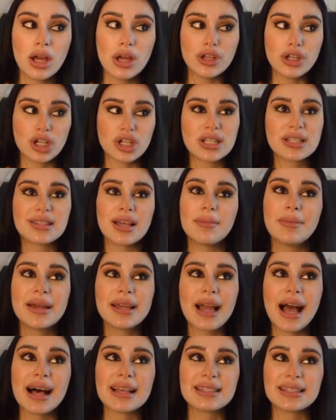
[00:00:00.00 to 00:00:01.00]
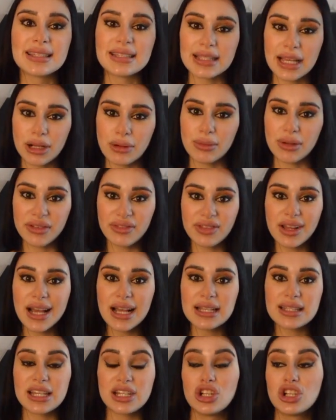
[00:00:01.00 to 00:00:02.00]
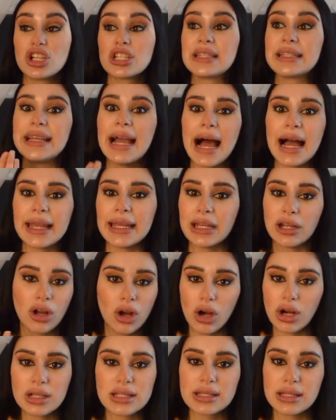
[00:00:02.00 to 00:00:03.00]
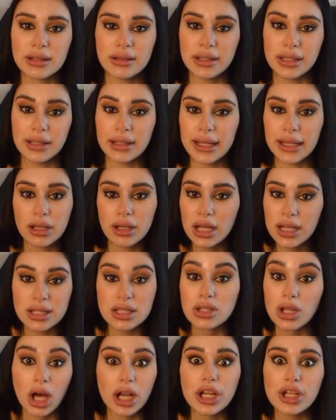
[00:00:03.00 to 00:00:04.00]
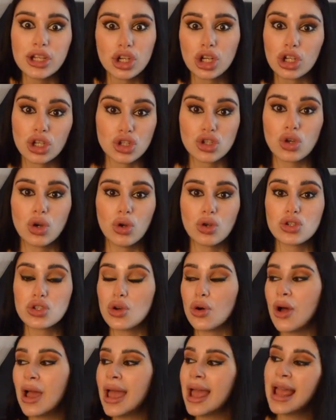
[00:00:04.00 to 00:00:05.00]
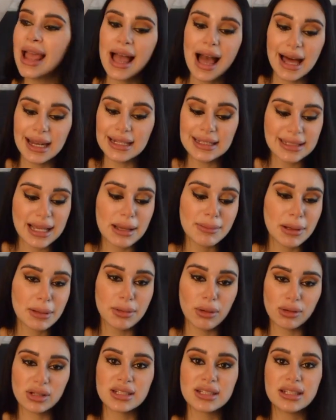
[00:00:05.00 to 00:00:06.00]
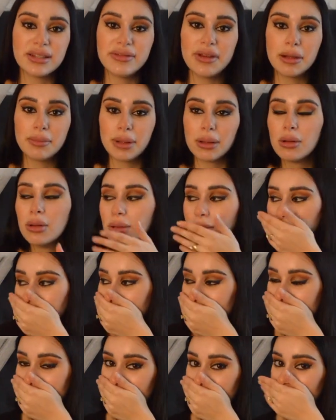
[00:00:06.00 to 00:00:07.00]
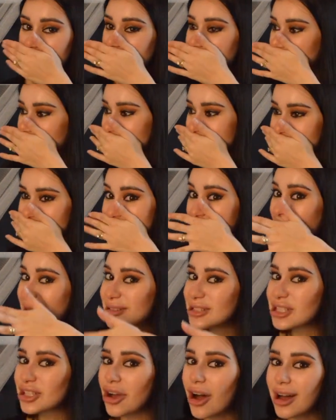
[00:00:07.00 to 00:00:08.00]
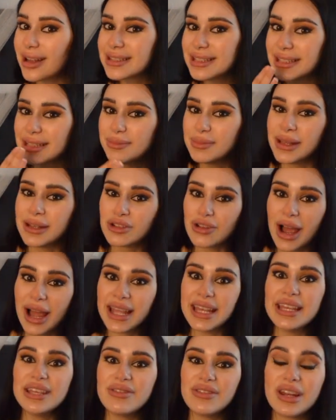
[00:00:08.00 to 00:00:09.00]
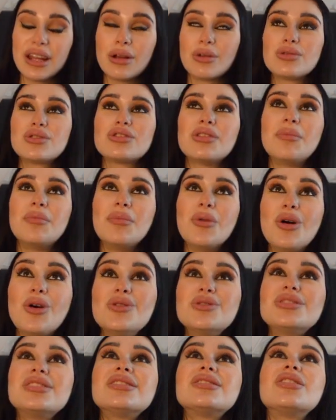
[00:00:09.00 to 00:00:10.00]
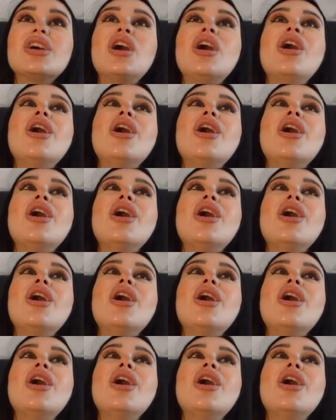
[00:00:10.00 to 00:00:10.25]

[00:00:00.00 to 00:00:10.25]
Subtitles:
your stomach has this like reflex and you're just gagging constantly, like it's not in your control. So anytime I'd be watching TV, I'd just constantly be dry heaving. It was the most